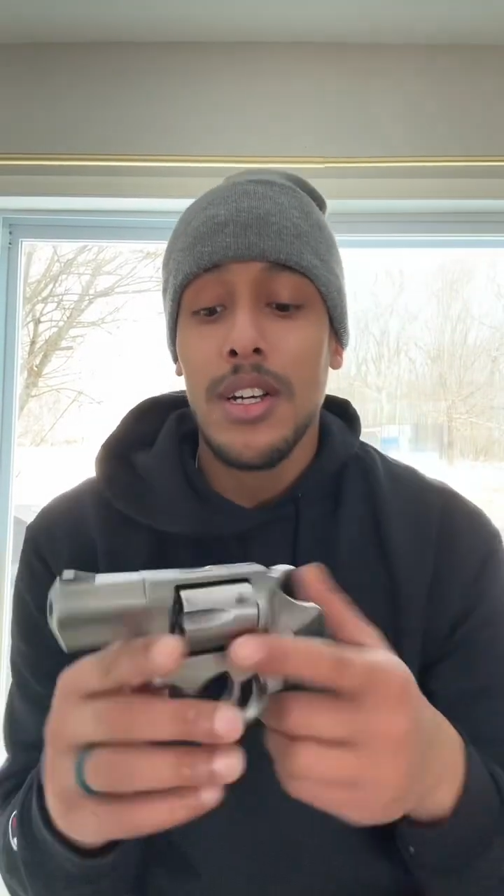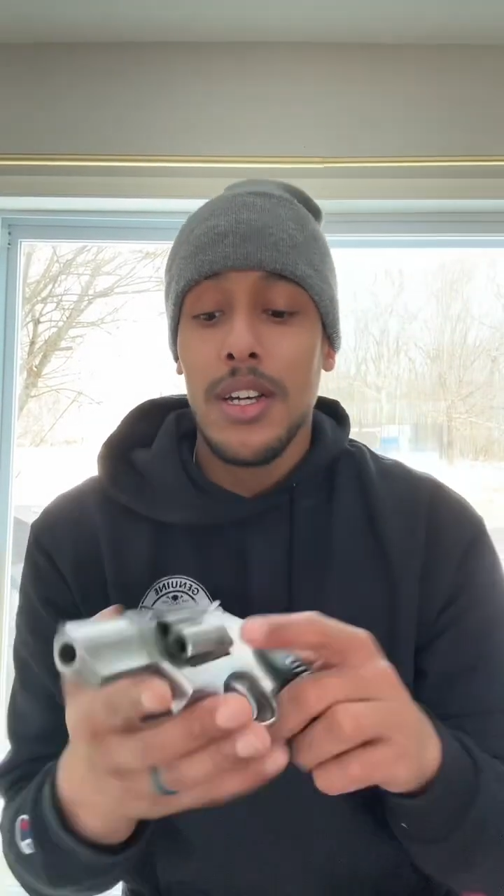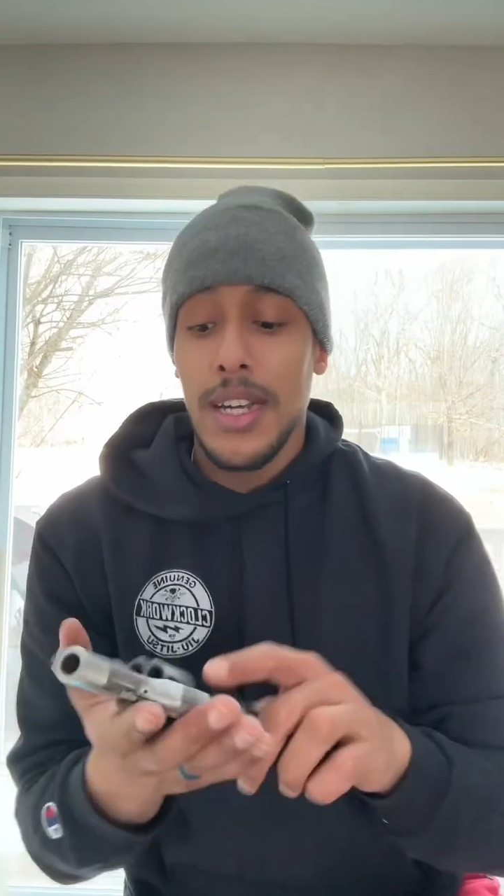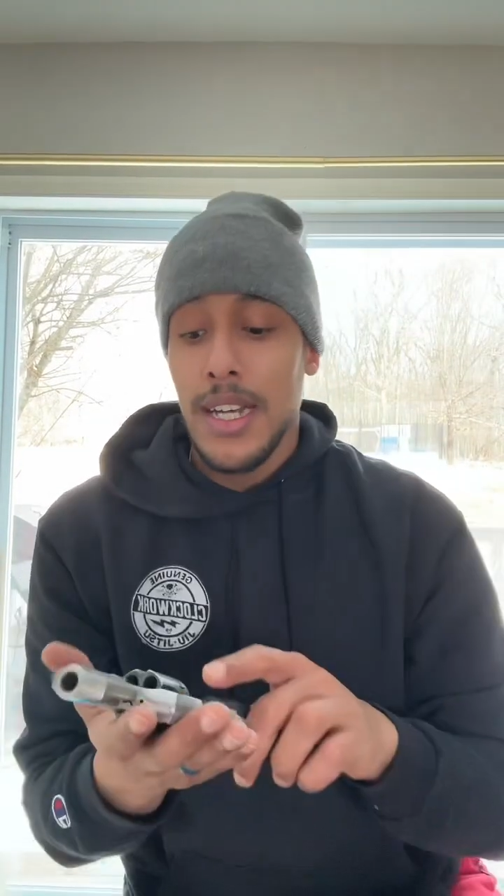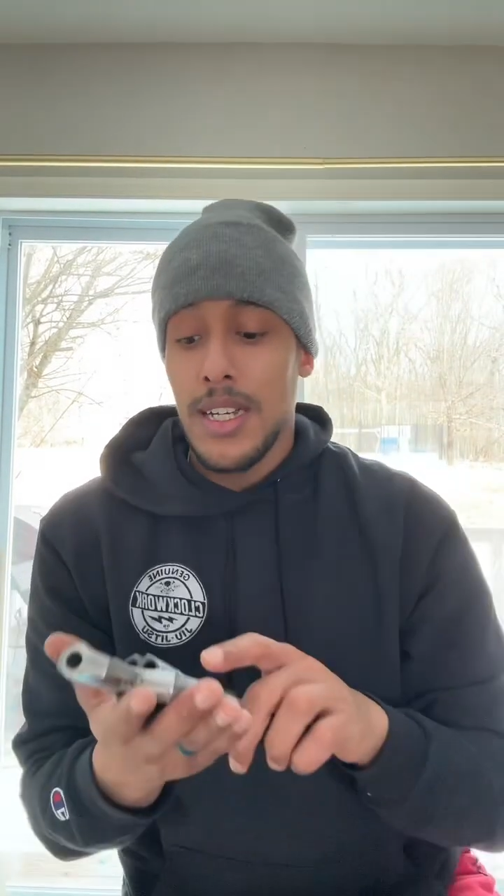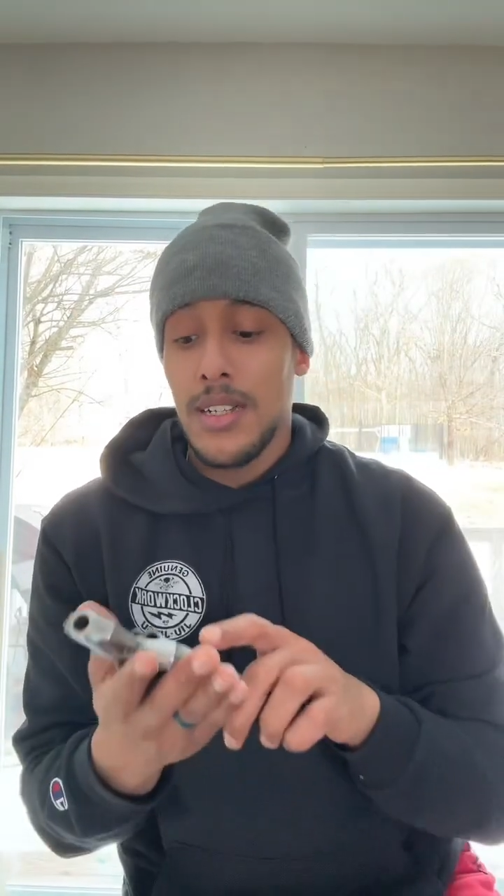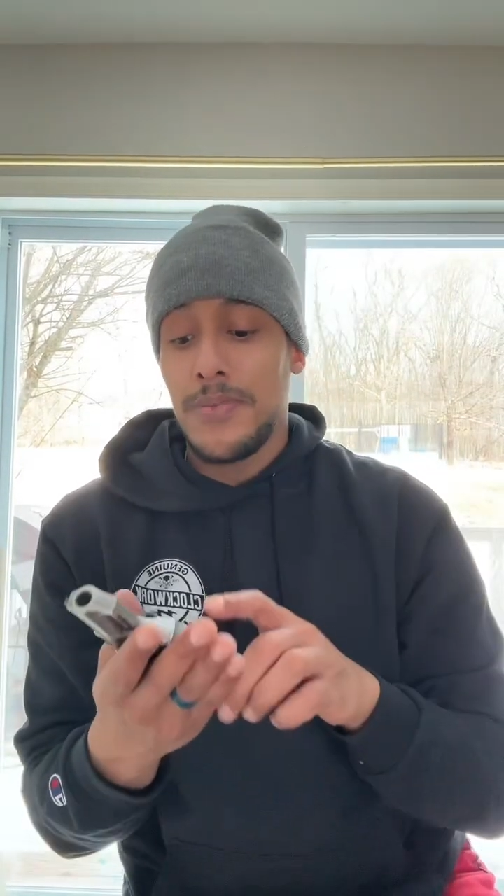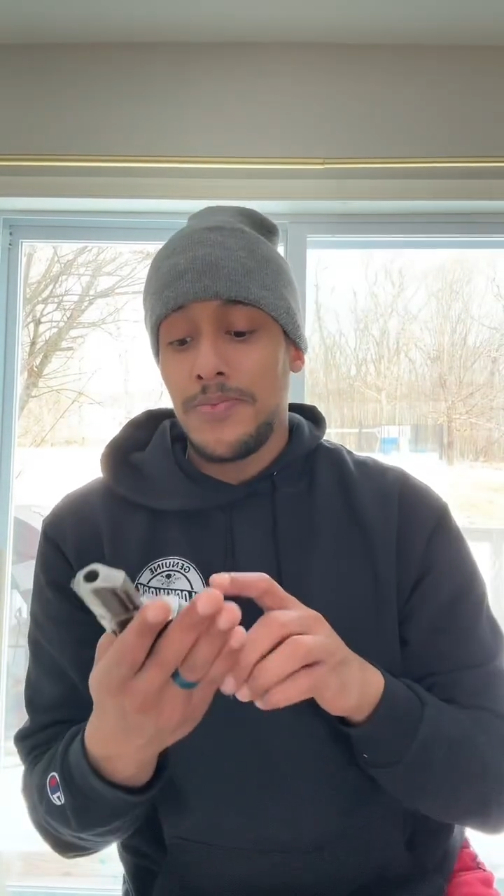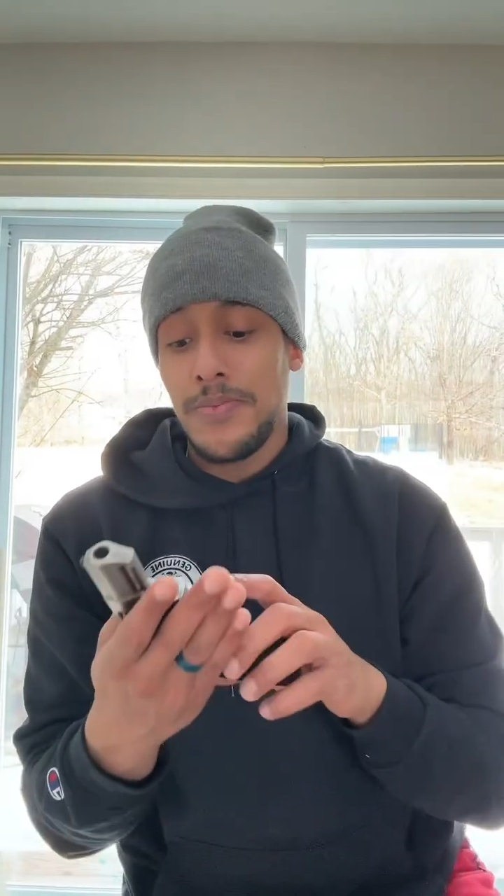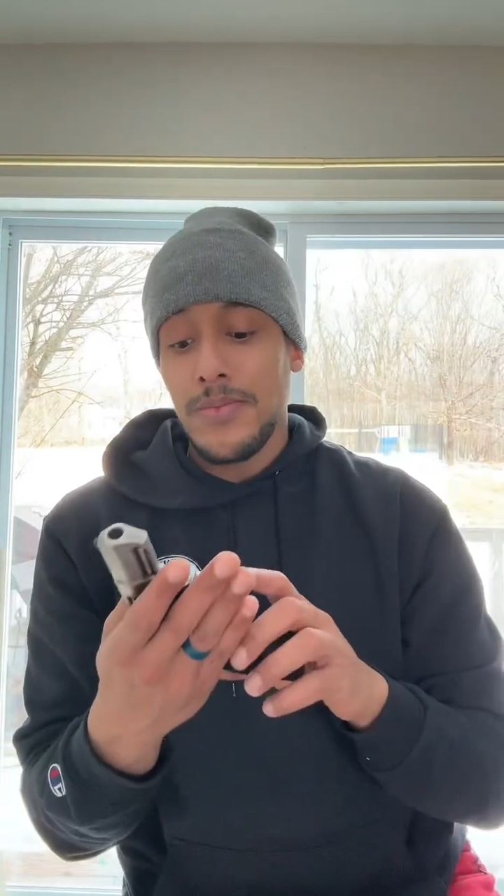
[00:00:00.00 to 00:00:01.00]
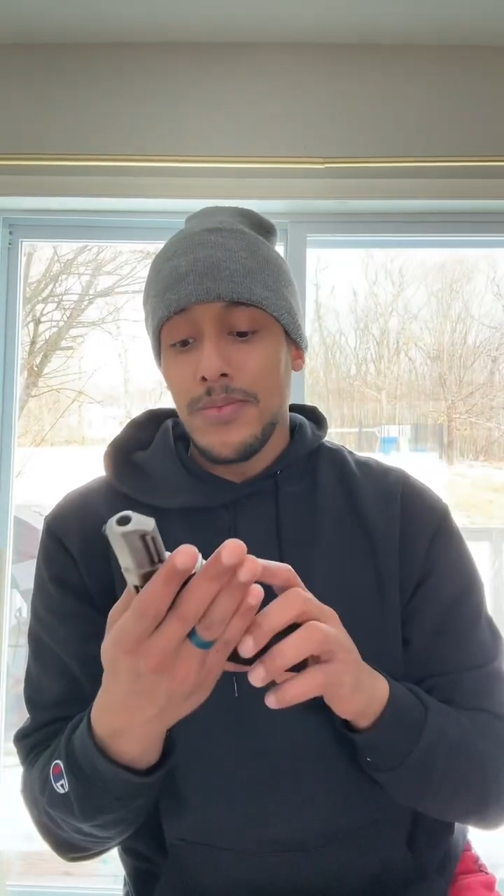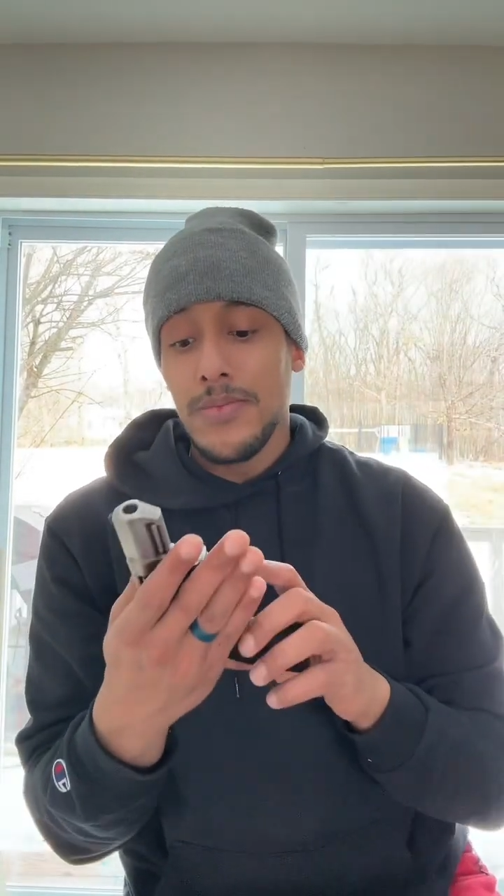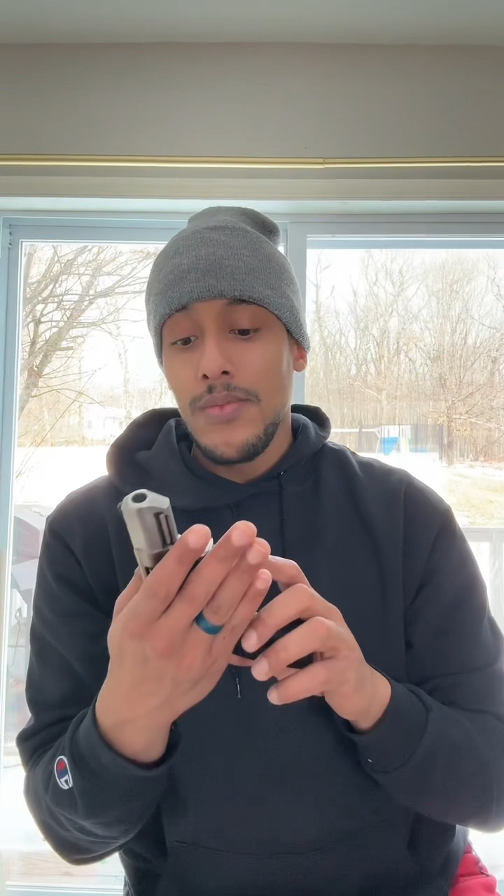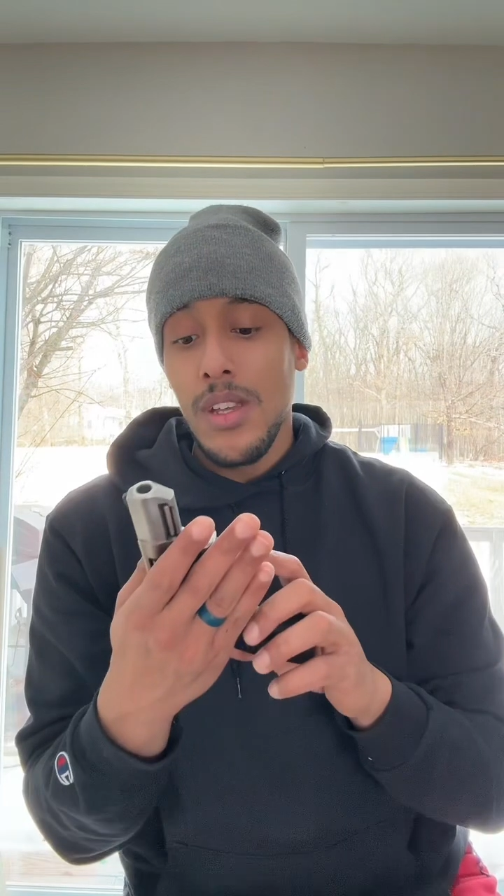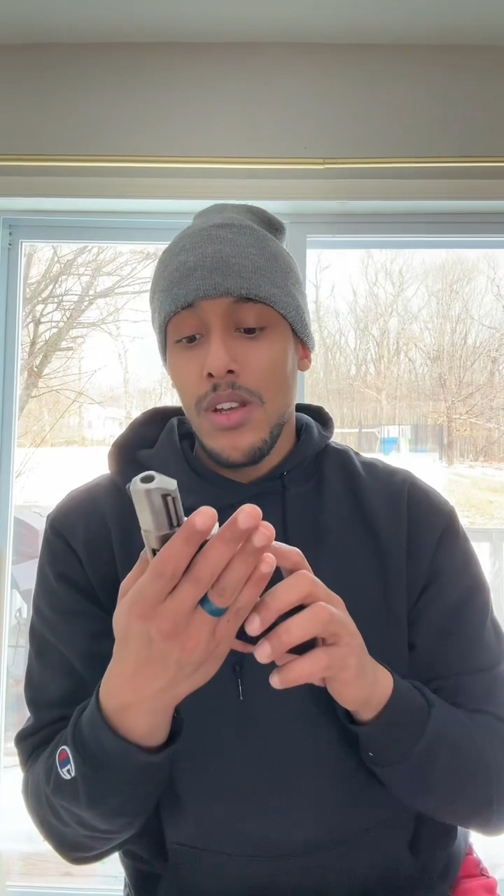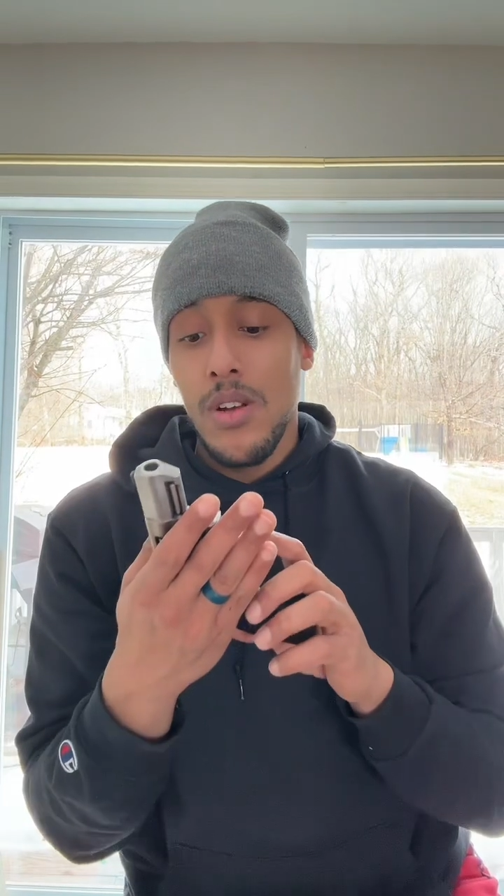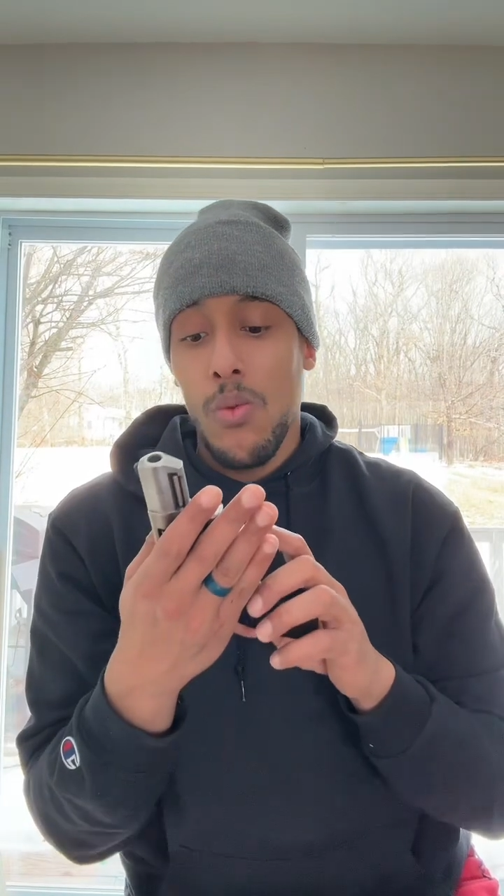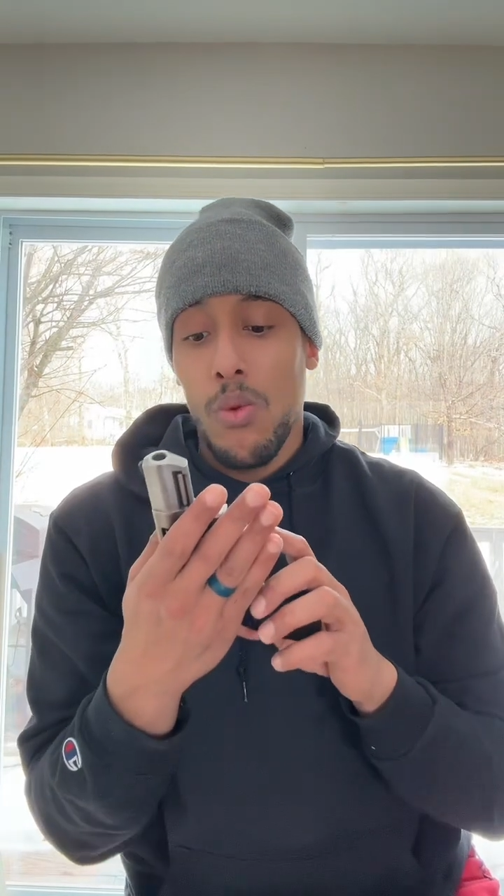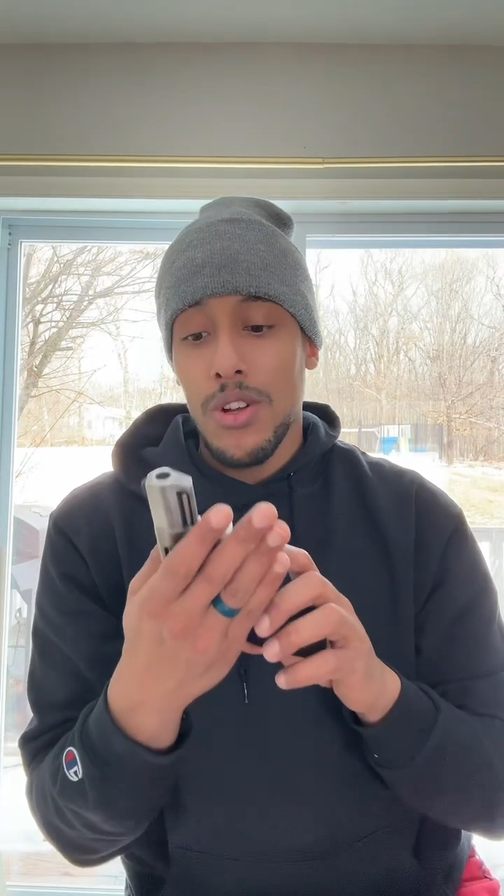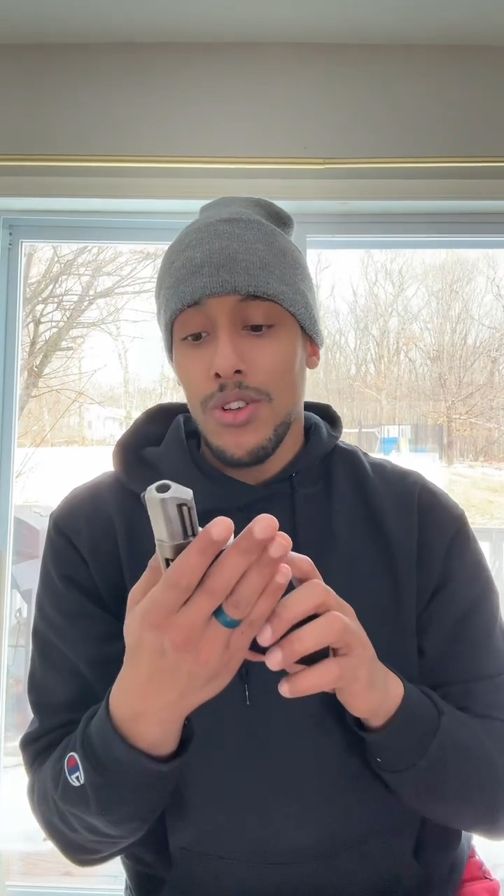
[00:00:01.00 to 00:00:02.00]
in what